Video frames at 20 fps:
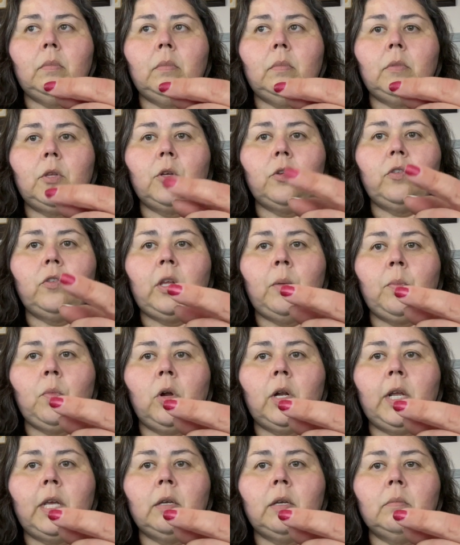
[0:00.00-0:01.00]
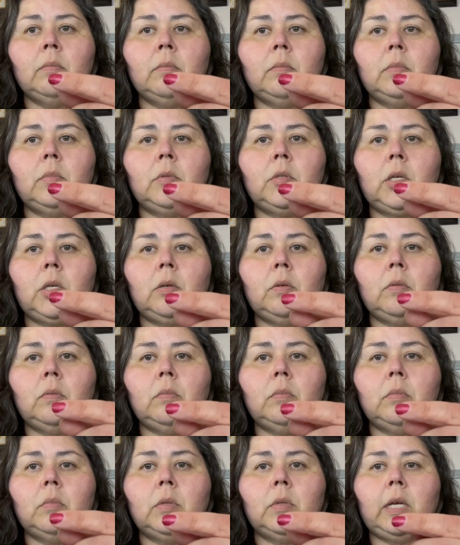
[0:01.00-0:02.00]
Thursday morning. So
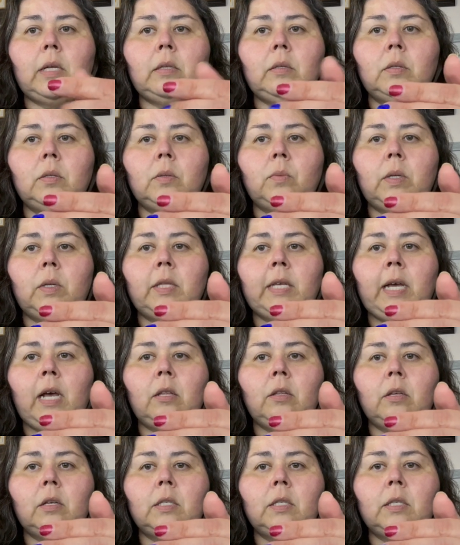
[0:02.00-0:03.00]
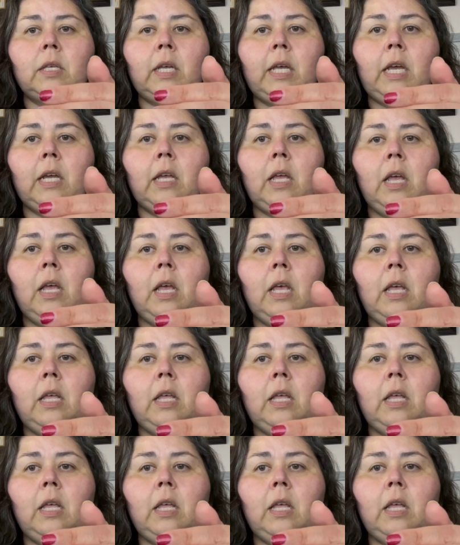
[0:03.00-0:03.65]
that's what that looks like.